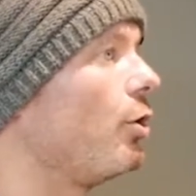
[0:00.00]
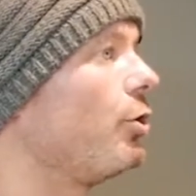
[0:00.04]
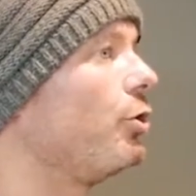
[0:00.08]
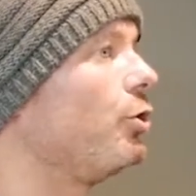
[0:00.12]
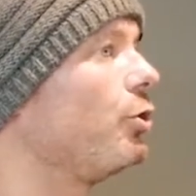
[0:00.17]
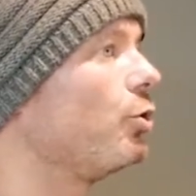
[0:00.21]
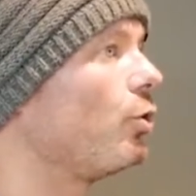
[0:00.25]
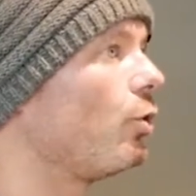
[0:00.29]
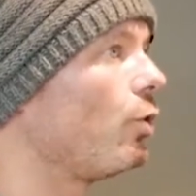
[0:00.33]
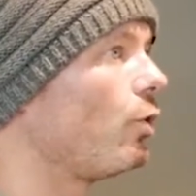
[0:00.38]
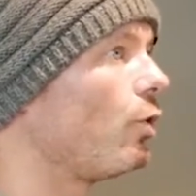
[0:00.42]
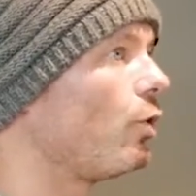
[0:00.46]

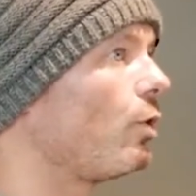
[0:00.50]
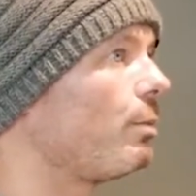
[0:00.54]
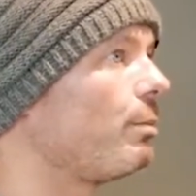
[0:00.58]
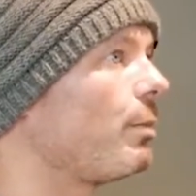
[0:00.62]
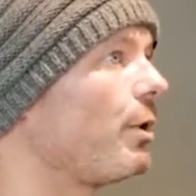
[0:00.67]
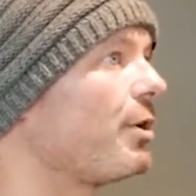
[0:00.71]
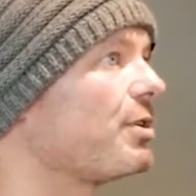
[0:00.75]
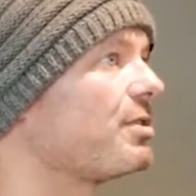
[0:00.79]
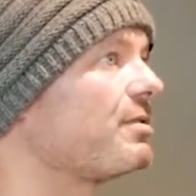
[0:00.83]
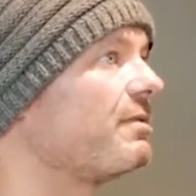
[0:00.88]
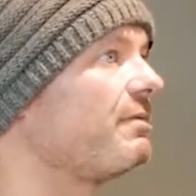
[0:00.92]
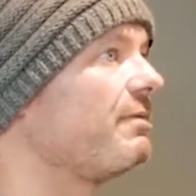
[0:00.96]
your
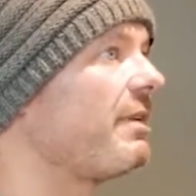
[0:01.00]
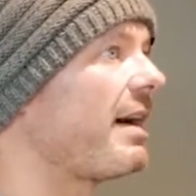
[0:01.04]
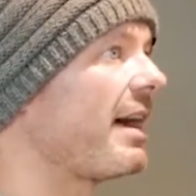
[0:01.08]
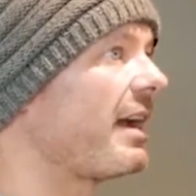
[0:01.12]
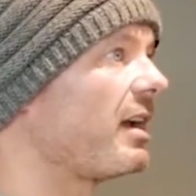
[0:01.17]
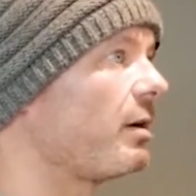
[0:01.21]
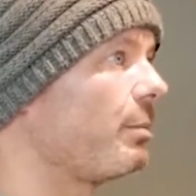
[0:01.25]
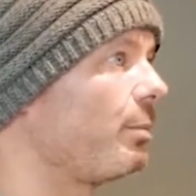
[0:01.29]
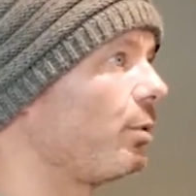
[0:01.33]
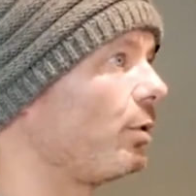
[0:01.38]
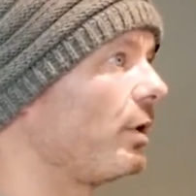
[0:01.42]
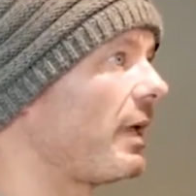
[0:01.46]
most
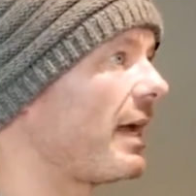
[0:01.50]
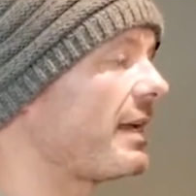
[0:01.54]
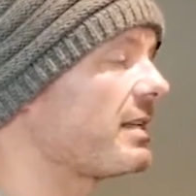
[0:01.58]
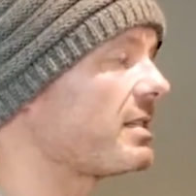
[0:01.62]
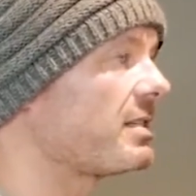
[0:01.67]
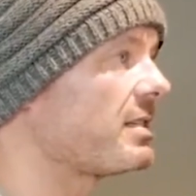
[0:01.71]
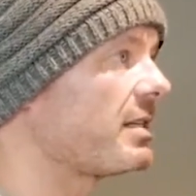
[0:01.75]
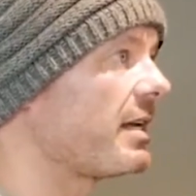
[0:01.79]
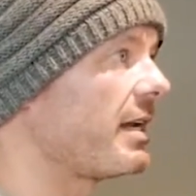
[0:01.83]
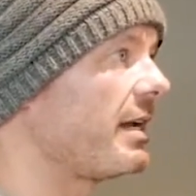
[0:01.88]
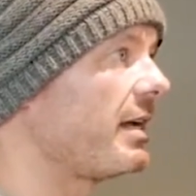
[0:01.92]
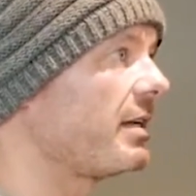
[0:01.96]
valuable
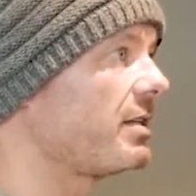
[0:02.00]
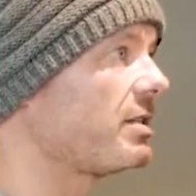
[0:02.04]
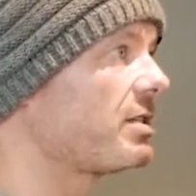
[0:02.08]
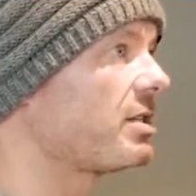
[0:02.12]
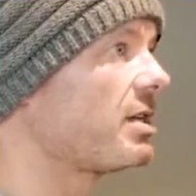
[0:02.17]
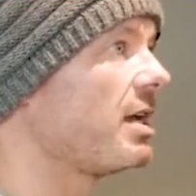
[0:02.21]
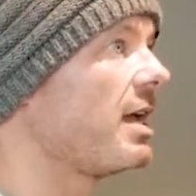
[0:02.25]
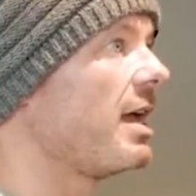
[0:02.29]
asset.